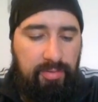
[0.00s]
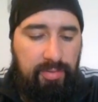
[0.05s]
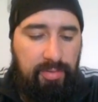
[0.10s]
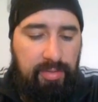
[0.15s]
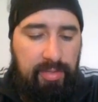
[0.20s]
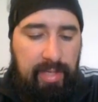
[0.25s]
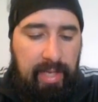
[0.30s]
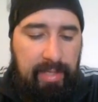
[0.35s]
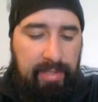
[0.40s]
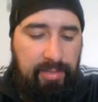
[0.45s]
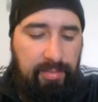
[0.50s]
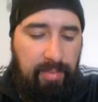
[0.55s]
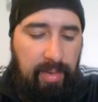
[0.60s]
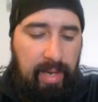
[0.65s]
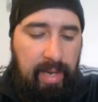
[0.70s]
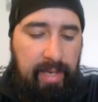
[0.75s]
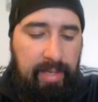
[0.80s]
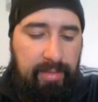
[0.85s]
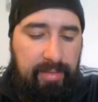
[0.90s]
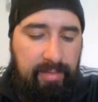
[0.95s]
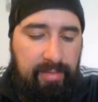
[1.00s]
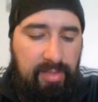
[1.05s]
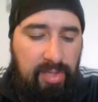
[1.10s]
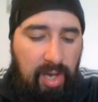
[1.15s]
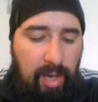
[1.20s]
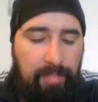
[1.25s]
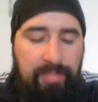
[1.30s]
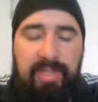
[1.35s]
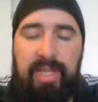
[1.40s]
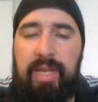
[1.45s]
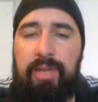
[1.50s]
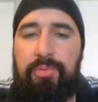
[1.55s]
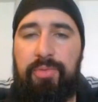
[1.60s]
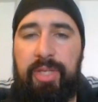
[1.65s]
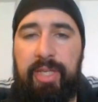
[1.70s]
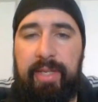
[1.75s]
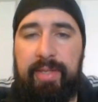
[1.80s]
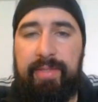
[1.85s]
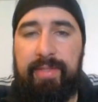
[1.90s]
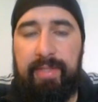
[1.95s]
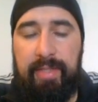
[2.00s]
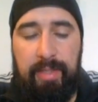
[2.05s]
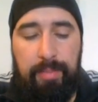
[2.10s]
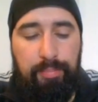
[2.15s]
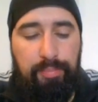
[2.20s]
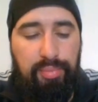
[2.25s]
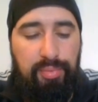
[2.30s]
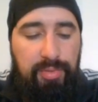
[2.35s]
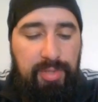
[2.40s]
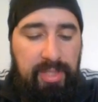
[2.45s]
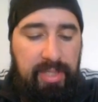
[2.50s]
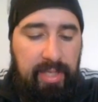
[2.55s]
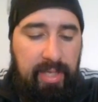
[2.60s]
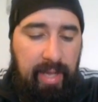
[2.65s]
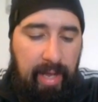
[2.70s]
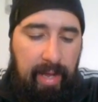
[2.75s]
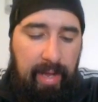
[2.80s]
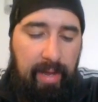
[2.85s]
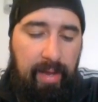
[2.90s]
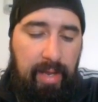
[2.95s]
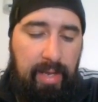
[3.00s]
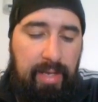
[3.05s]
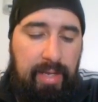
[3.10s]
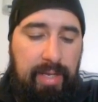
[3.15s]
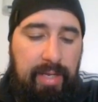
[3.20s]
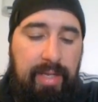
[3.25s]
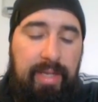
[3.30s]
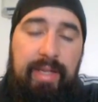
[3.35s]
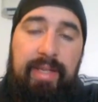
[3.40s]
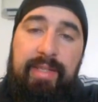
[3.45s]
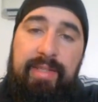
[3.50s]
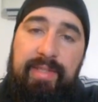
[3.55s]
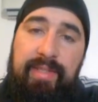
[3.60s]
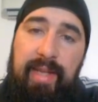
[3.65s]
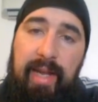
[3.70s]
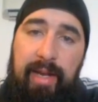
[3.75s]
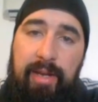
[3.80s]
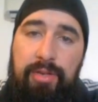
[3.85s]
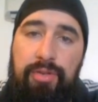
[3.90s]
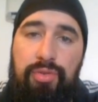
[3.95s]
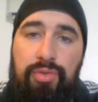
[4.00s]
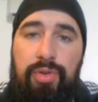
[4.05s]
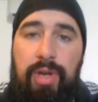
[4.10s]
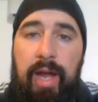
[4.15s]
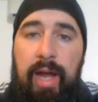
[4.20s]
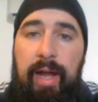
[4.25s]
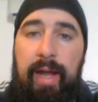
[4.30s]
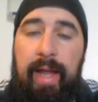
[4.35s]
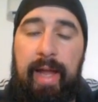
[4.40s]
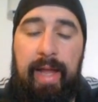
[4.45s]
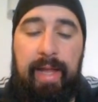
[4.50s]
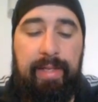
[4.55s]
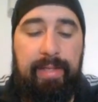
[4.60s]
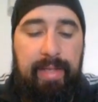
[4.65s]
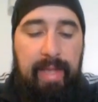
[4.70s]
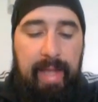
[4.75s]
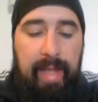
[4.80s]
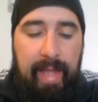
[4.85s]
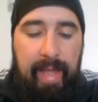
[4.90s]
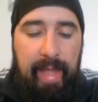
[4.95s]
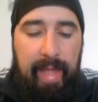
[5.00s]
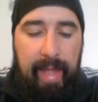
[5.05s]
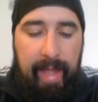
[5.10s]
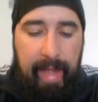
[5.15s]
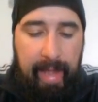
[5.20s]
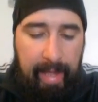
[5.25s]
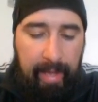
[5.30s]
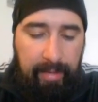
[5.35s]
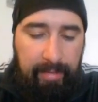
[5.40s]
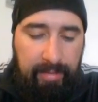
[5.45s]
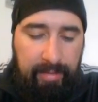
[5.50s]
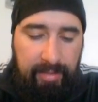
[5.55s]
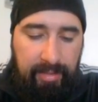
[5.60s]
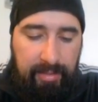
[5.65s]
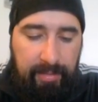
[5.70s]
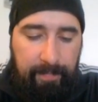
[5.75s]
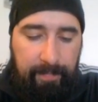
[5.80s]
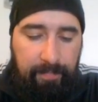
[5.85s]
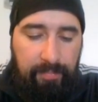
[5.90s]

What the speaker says: So that's why the top 10 we can see Boudica, Sakura and Hulk.